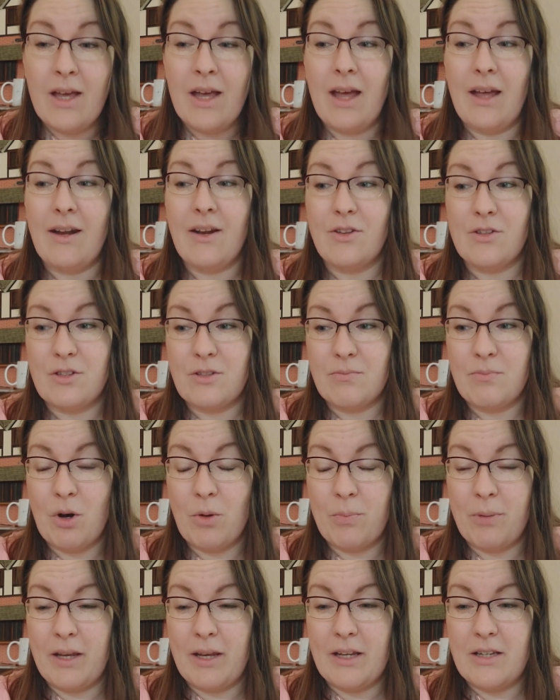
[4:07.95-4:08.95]
and I'll
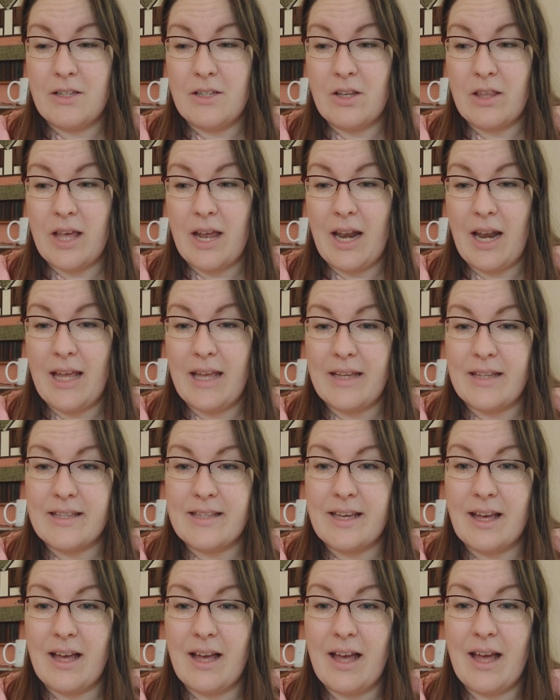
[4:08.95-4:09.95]
pop in and do that
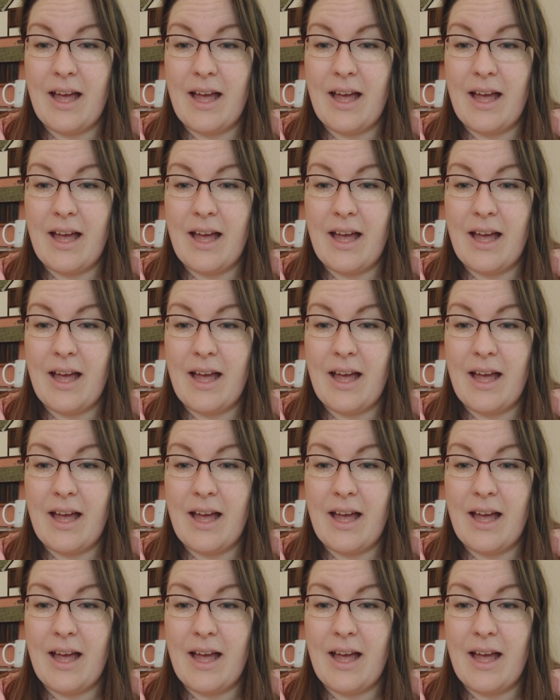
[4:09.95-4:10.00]
later.